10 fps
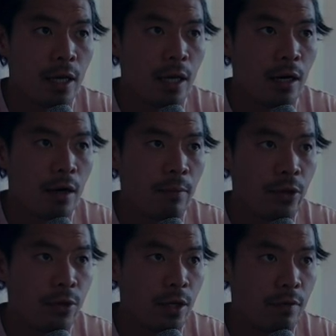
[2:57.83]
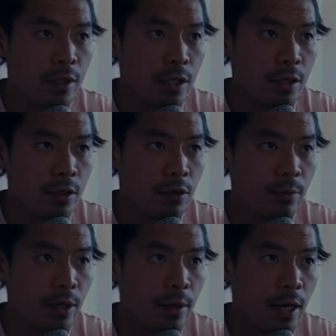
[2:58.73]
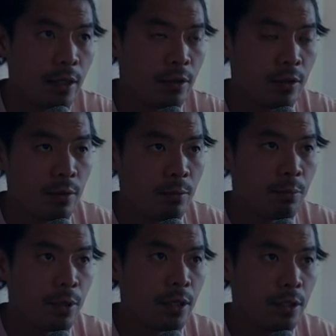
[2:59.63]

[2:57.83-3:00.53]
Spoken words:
And you can even see there's a little bit of angle, but